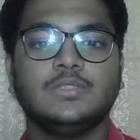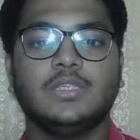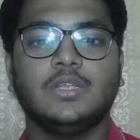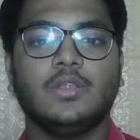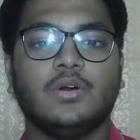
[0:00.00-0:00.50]

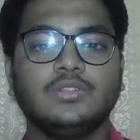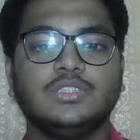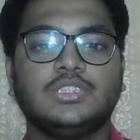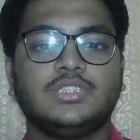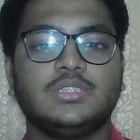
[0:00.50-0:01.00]
The
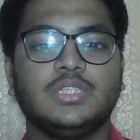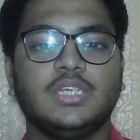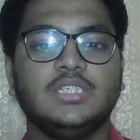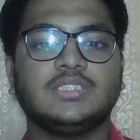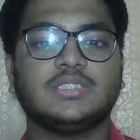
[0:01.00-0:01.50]
launch
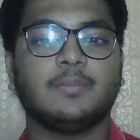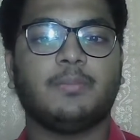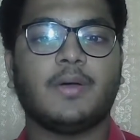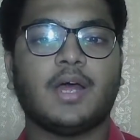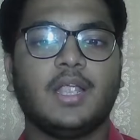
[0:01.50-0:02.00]
is a
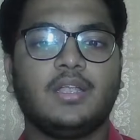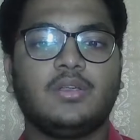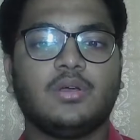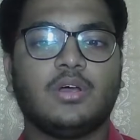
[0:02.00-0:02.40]
part